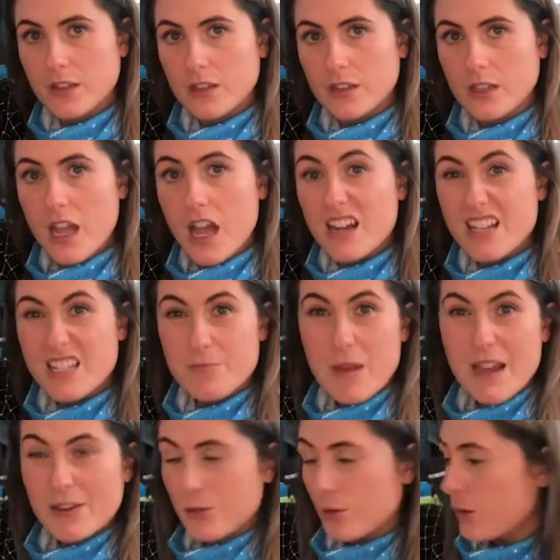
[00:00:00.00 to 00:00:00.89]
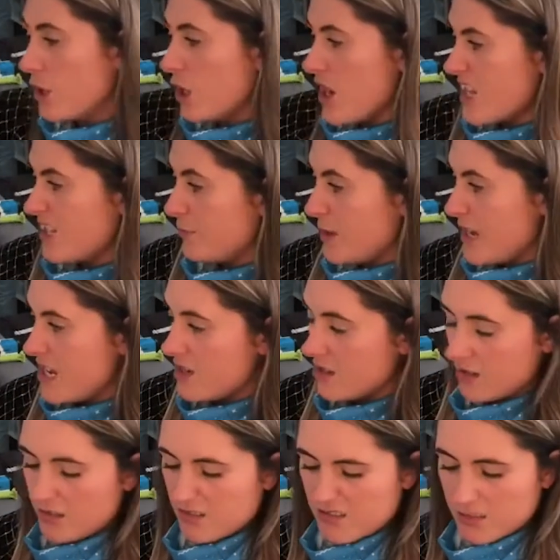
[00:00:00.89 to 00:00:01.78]
and it's micro USB,
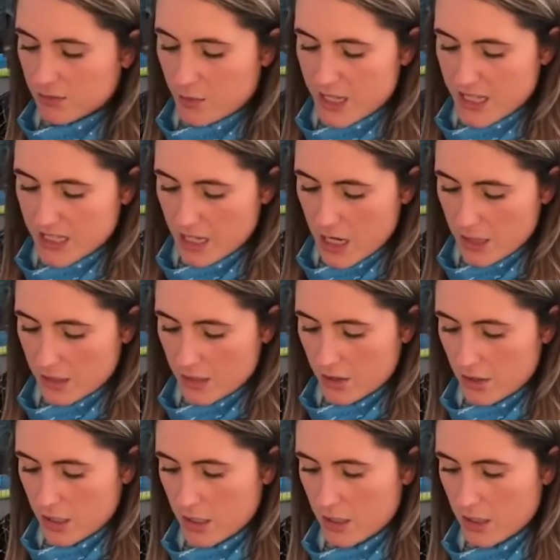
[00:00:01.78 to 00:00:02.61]
which is quite standard,